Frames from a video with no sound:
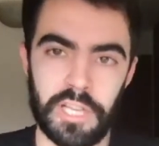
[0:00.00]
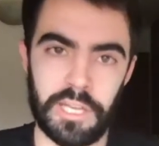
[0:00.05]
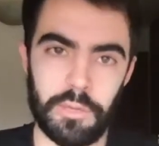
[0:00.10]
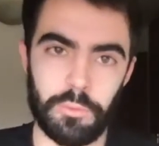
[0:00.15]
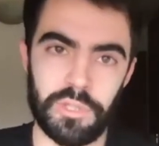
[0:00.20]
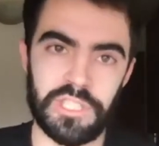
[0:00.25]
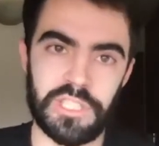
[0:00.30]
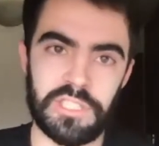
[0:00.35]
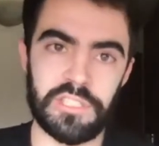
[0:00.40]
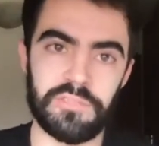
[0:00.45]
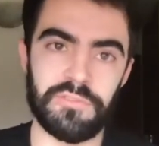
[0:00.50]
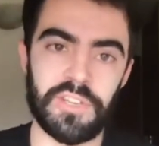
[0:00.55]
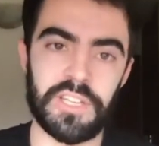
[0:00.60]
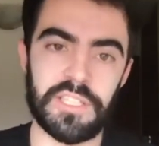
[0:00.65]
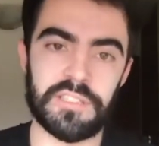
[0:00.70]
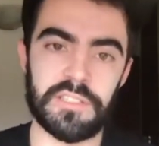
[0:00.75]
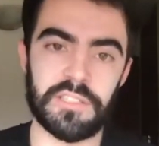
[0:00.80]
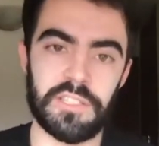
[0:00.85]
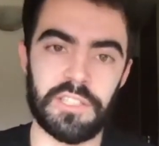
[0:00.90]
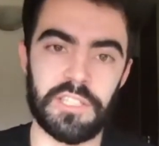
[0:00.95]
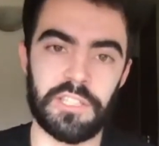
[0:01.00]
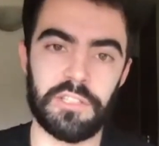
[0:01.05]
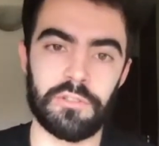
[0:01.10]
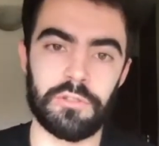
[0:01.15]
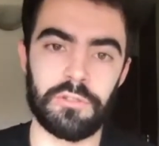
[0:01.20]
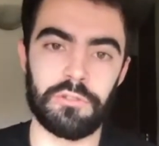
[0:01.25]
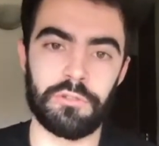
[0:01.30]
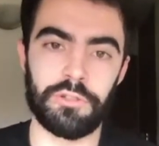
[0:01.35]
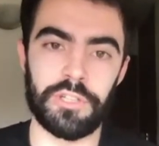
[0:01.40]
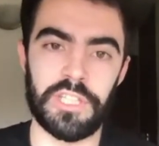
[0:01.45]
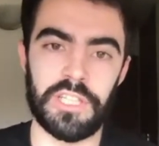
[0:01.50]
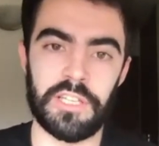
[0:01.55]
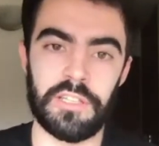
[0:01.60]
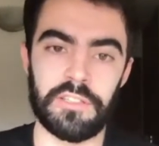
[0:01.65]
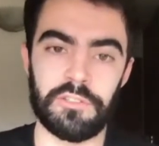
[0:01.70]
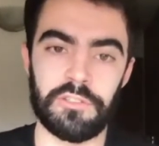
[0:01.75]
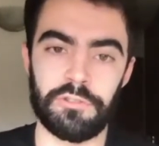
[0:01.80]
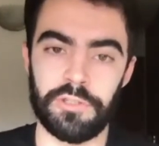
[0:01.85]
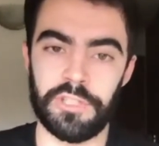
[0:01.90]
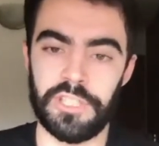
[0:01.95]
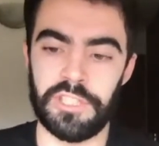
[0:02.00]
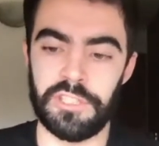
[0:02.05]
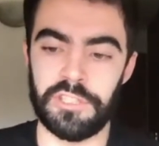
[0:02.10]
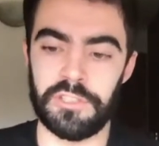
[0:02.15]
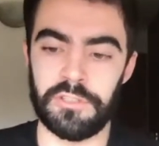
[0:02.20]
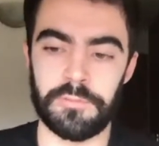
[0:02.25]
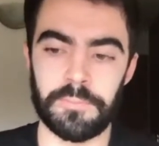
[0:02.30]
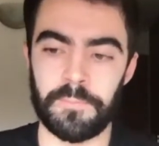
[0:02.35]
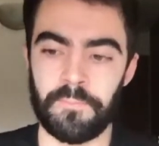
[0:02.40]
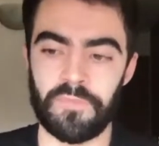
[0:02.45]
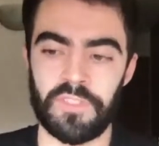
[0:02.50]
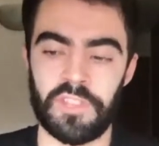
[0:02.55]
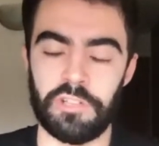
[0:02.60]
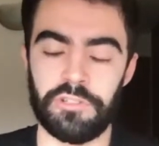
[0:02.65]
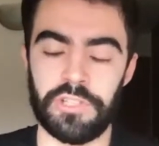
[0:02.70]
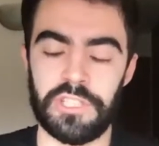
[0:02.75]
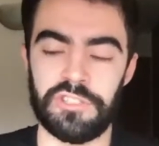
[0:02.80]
we need to invest in the green